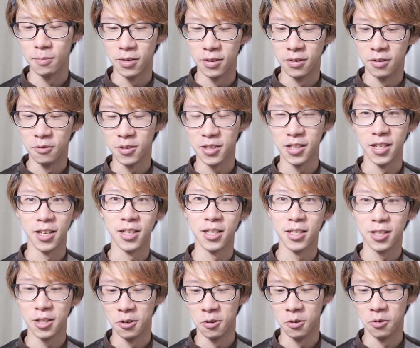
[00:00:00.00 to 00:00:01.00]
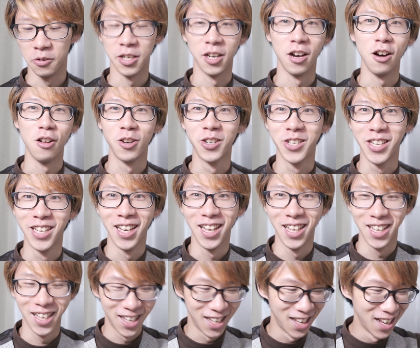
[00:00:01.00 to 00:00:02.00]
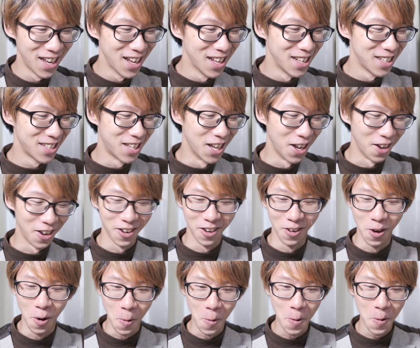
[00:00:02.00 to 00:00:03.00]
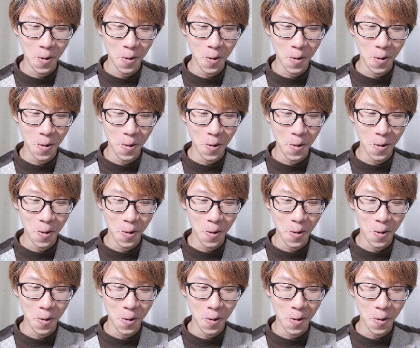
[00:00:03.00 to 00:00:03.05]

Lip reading: but it was like $2, $3. So